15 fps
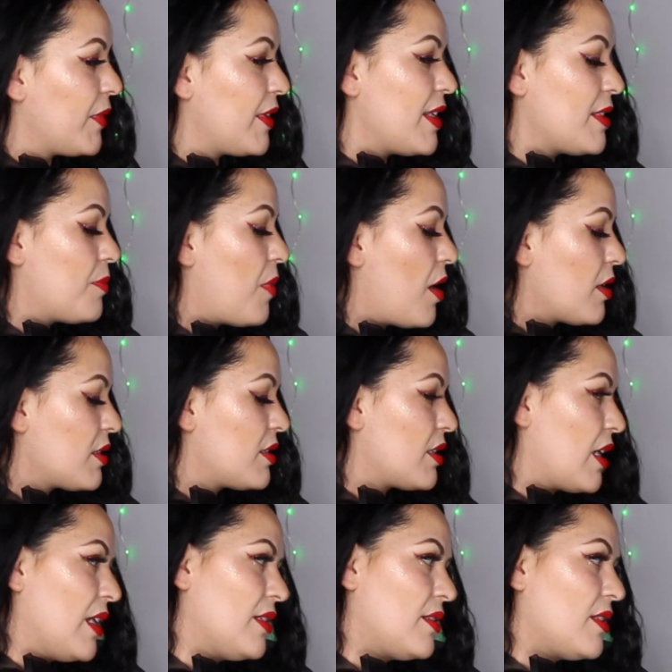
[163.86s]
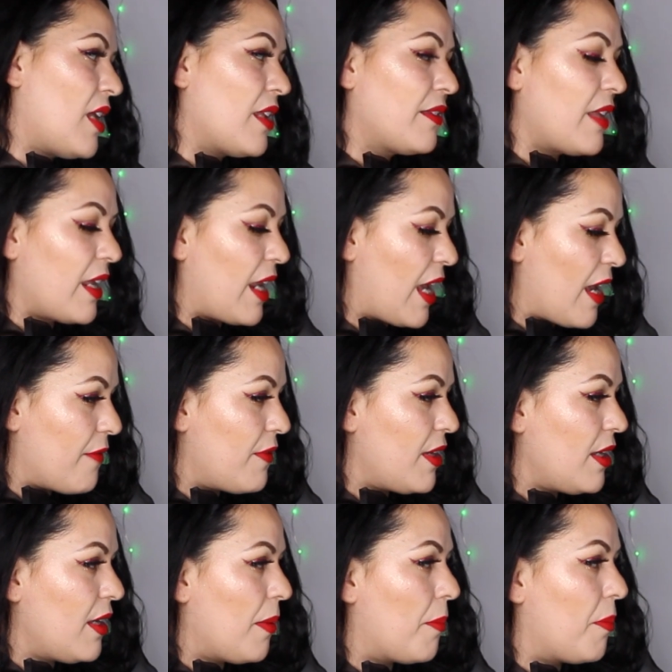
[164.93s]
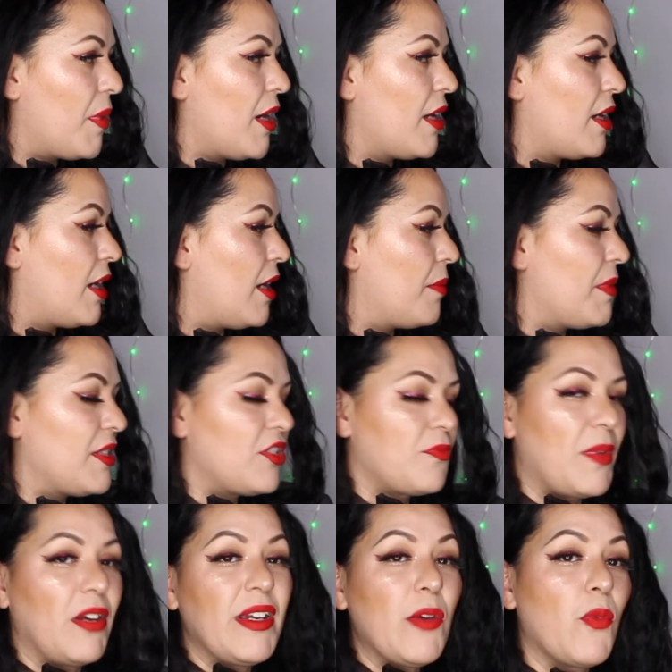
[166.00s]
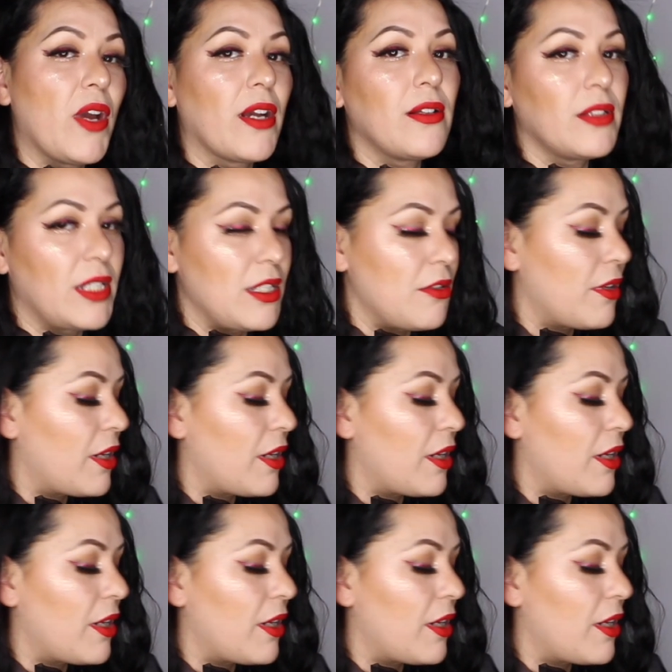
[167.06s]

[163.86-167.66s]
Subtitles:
this box, it's not that heavy, but it's very wiggly, you